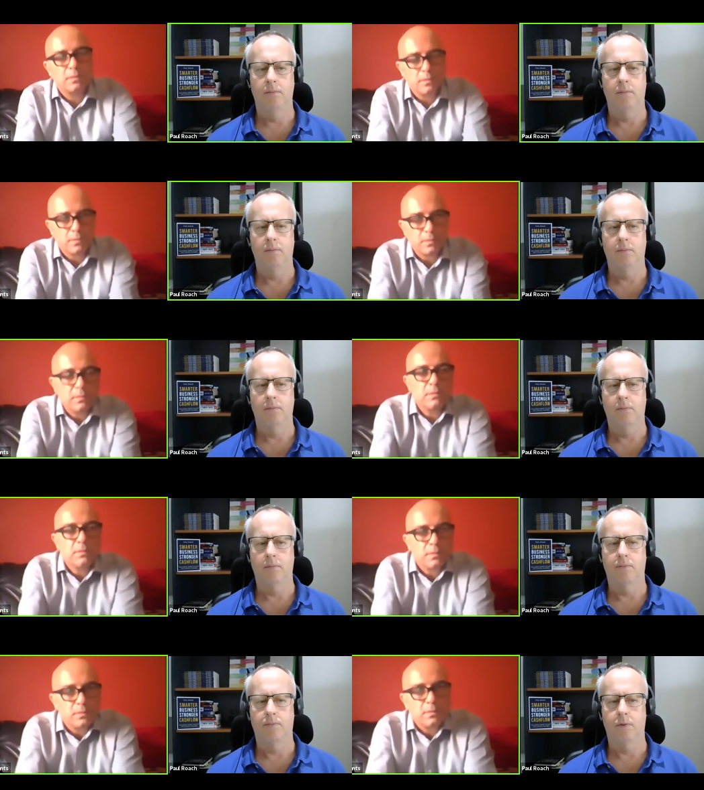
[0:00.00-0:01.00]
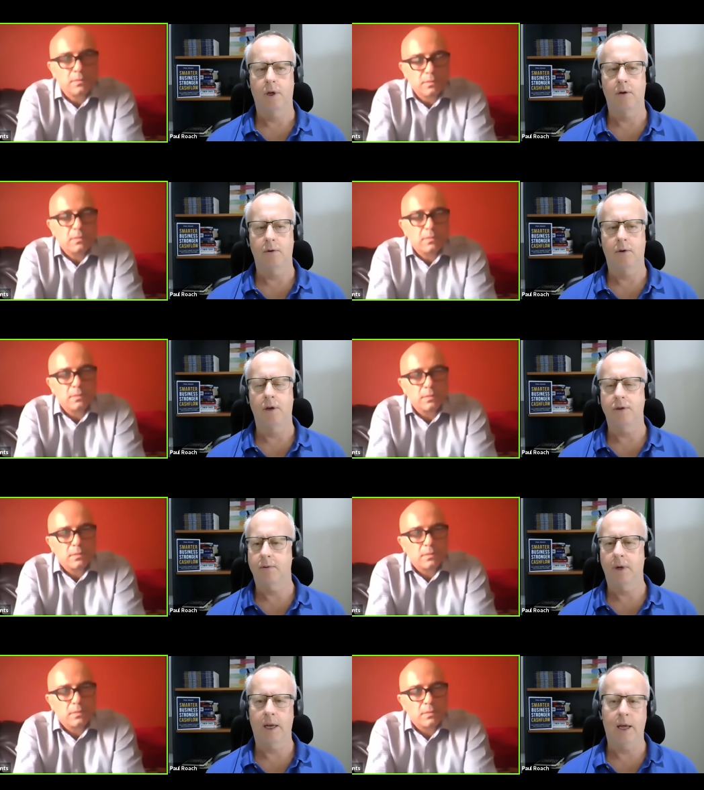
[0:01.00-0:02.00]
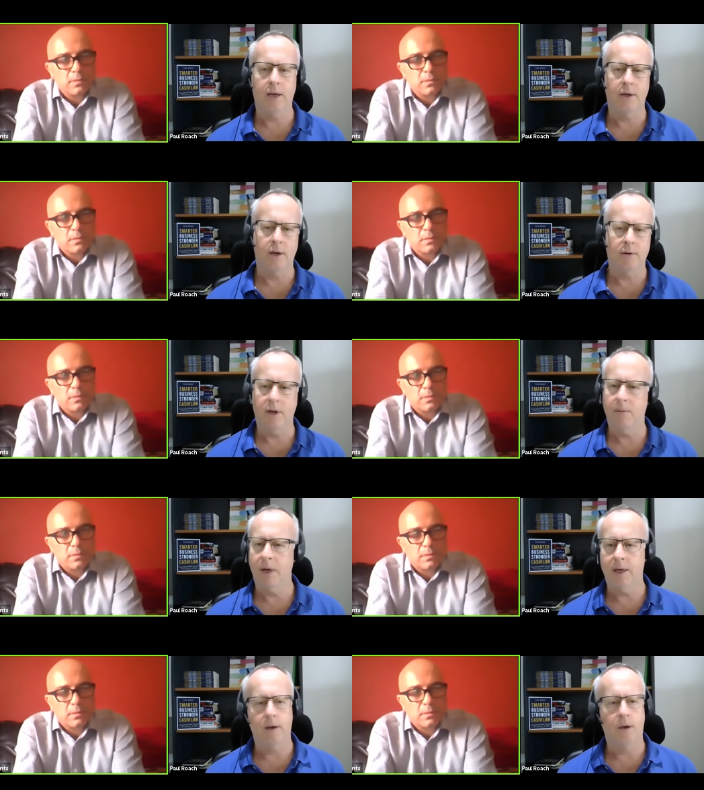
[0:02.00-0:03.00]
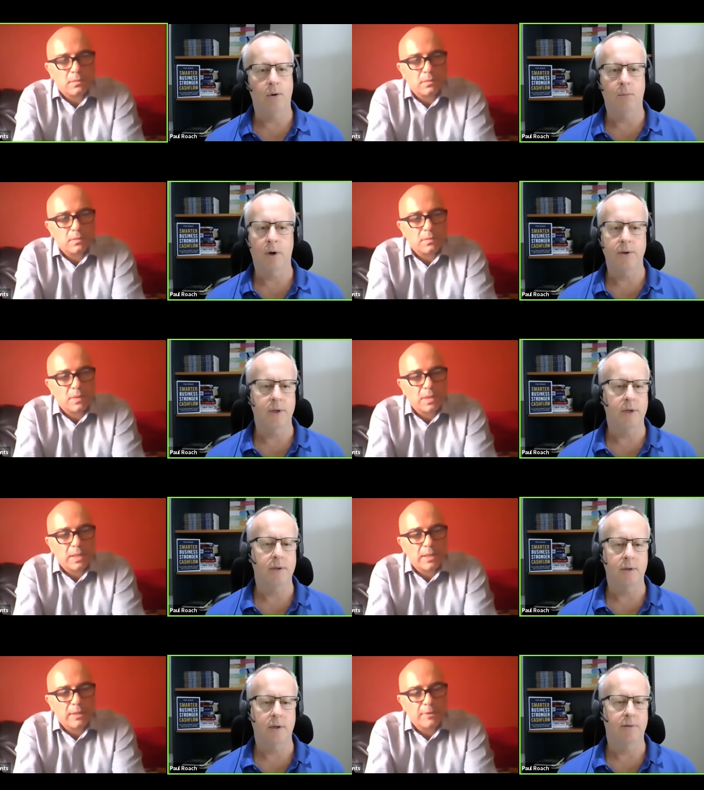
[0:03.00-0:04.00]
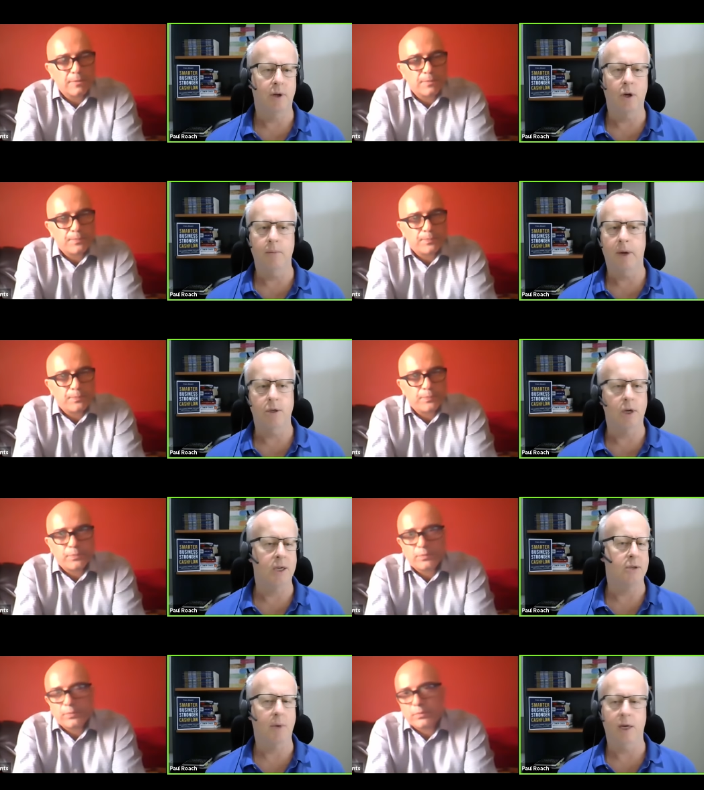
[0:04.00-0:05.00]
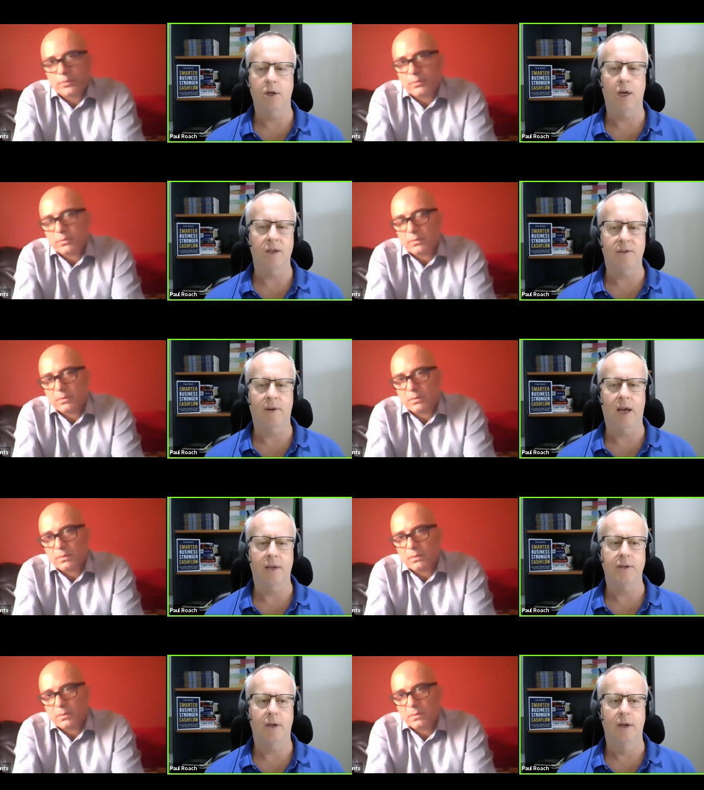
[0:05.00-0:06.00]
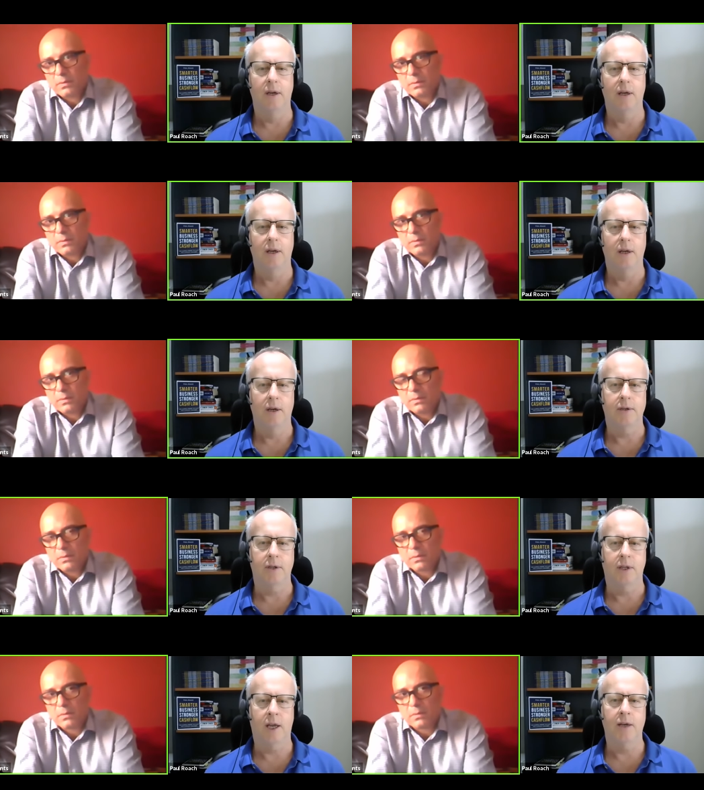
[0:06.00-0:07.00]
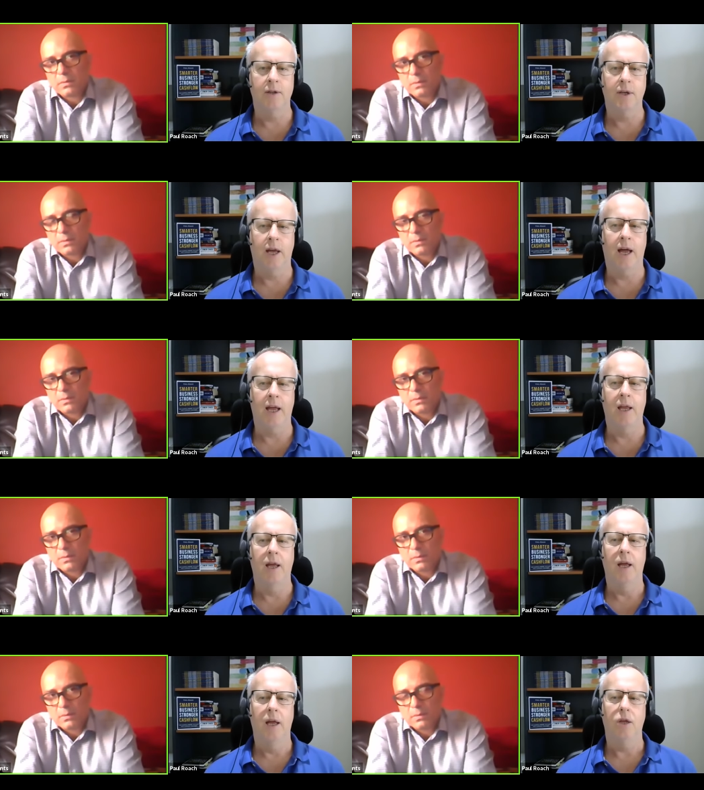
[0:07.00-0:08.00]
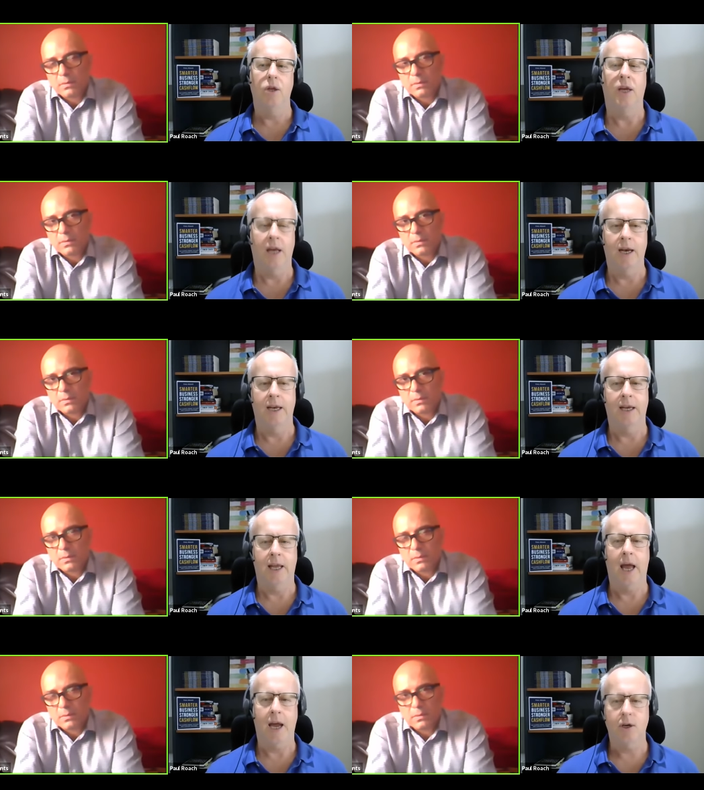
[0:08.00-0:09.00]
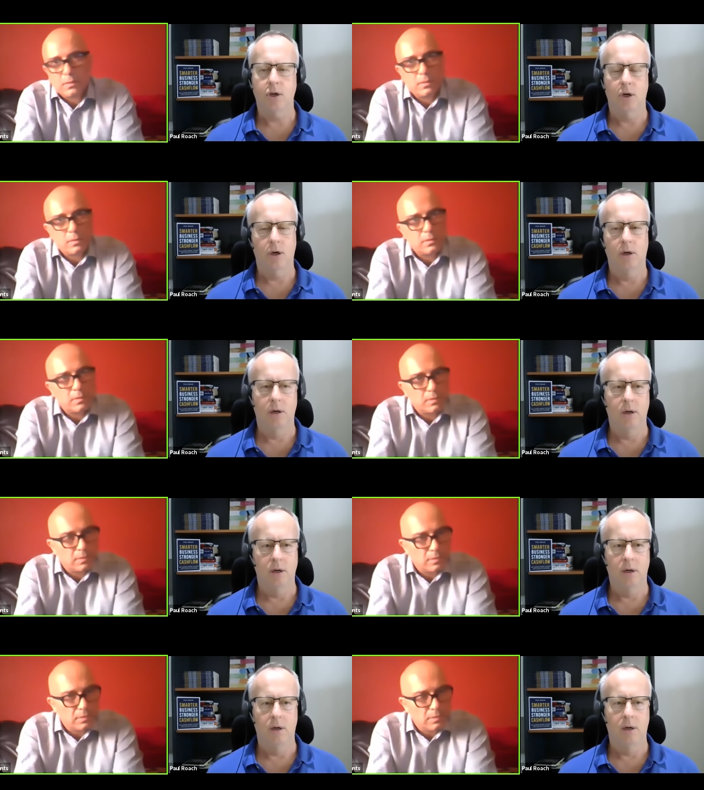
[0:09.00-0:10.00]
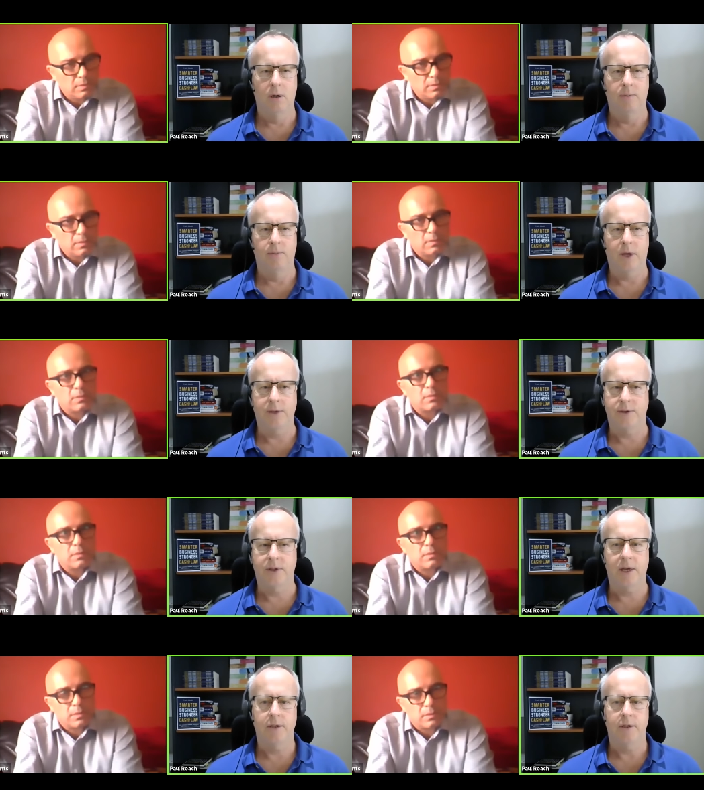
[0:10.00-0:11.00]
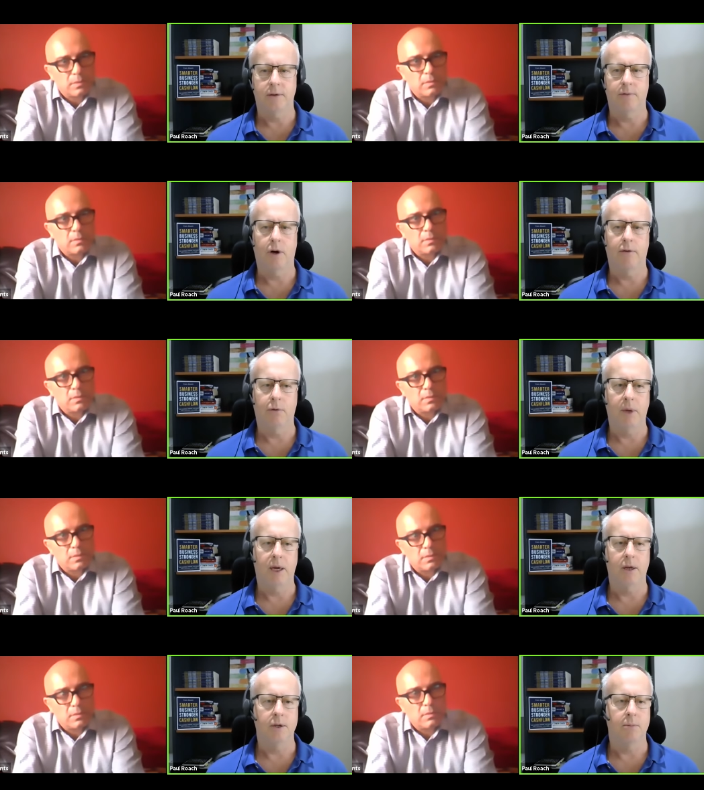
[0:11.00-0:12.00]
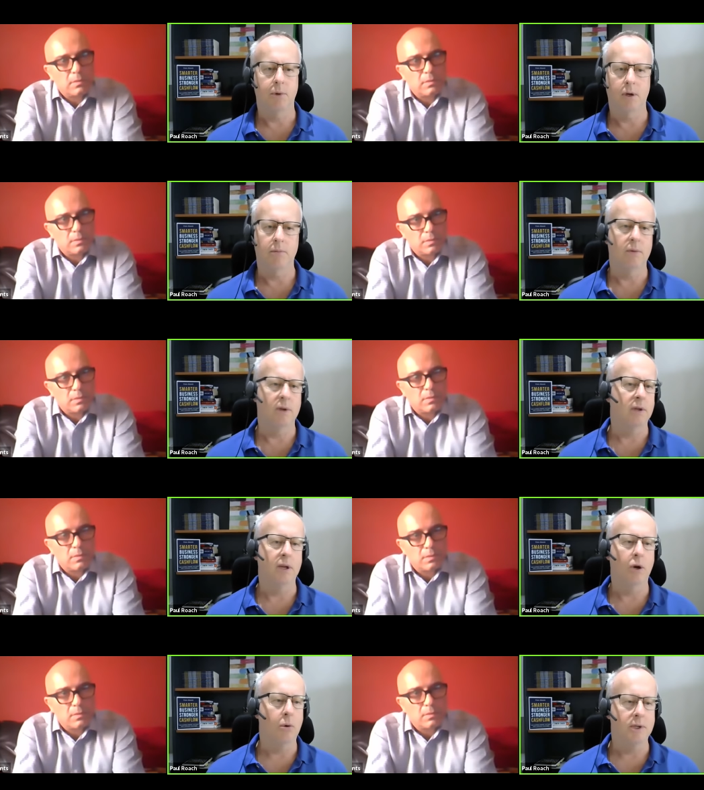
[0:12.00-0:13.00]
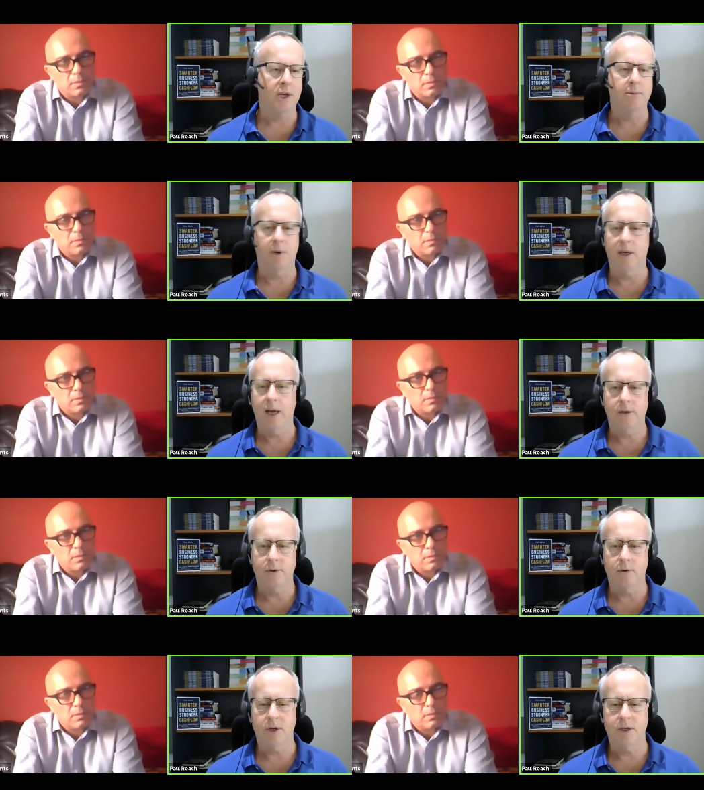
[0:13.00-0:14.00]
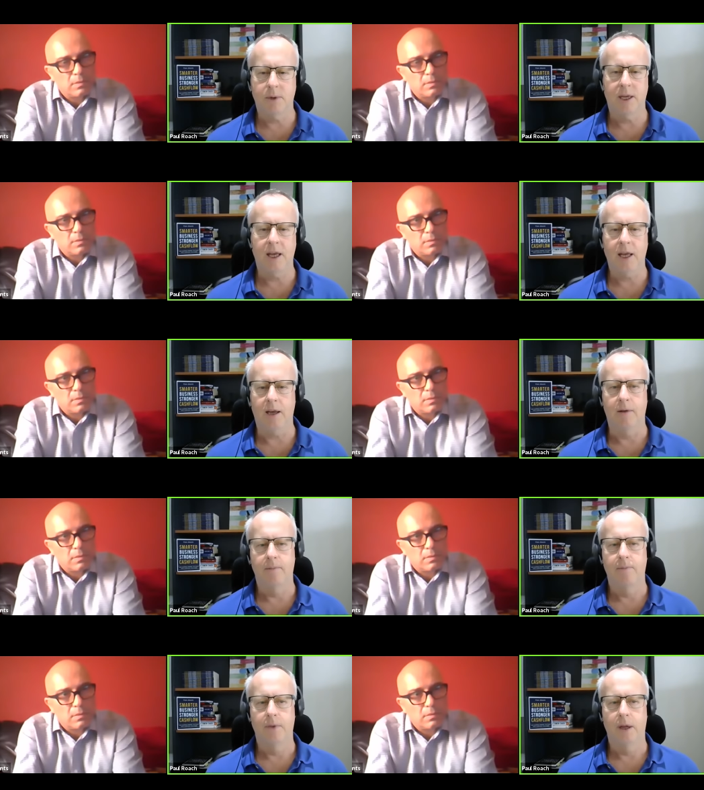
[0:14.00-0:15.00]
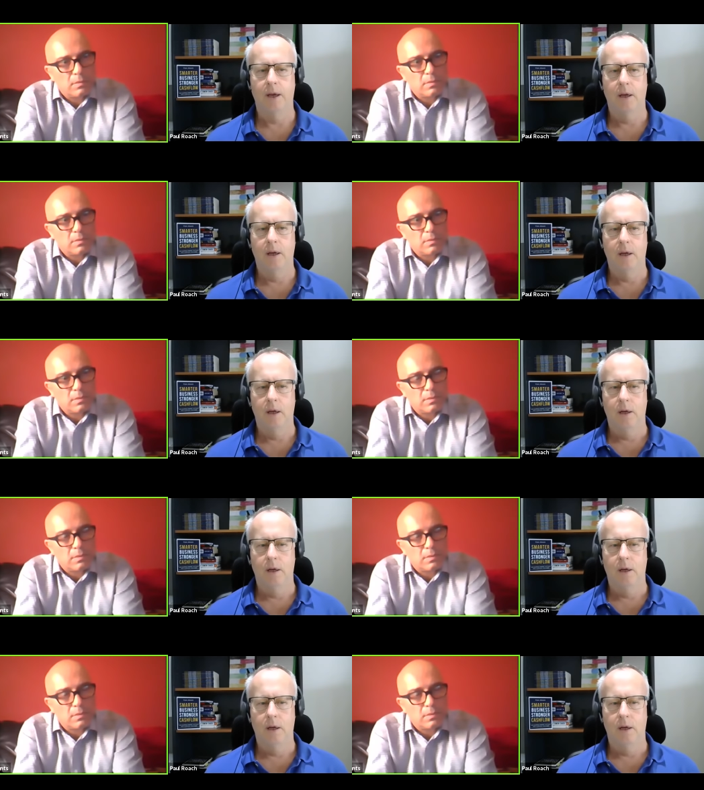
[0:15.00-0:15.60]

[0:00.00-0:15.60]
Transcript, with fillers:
Speaker 1: Mm-hmm. Mm-hmm. Don't don't string it out. Don't don't make it a long process. If you've got to make changes, make changes fast, because mm. at mm-hmm. the end of the day, you're going to need cash. Mm-hmm. That's that's your survival mechanism, and it and it always has been. Cash has always been king. Mm.